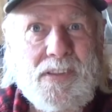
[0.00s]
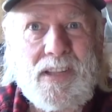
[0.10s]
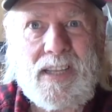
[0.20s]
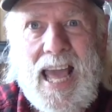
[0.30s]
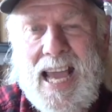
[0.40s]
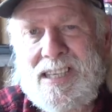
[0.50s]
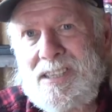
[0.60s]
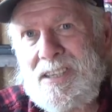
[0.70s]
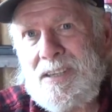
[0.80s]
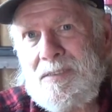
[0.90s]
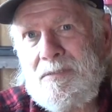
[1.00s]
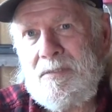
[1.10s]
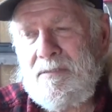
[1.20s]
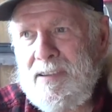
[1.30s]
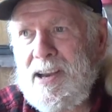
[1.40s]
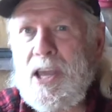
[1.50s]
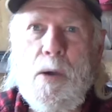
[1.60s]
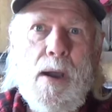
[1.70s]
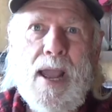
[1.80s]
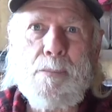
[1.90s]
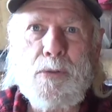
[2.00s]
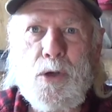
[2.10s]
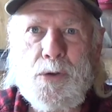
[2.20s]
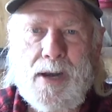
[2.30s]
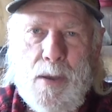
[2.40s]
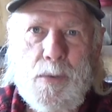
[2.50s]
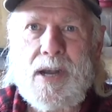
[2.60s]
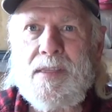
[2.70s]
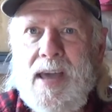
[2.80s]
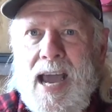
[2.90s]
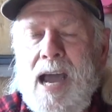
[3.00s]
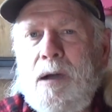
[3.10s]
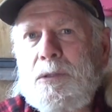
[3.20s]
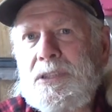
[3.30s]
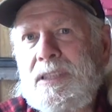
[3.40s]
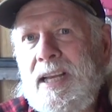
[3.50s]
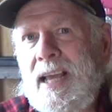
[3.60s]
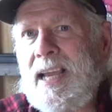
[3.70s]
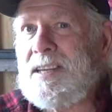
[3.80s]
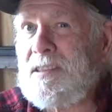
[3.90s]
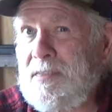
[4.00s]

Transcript: the last video I uploaded, I went to the house and I got to